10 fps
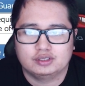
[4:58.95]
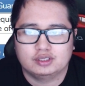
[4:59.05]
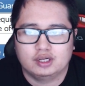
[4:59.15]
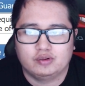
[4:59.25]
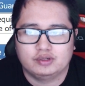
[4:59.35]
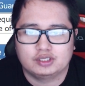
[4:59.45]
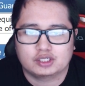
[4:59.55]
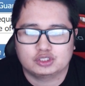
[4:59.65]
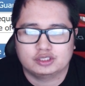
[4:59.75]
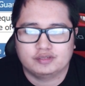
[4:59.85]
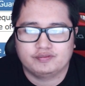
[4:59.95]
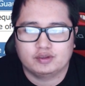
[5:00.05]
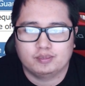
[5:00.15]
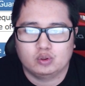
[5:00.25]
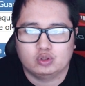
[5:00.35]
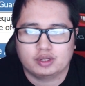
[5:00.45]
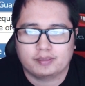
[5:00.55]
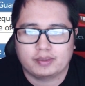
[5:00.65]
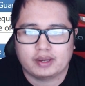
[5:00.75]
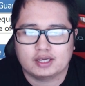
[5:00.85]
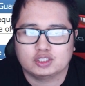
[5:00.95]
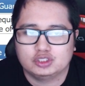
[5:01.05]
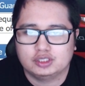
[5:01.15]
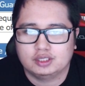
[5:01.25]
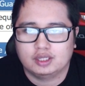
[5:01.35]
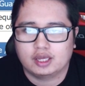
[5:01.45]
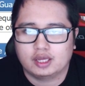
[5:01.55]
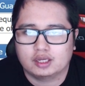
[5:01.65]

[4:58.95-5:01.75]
the reduction of the bowling bash delay.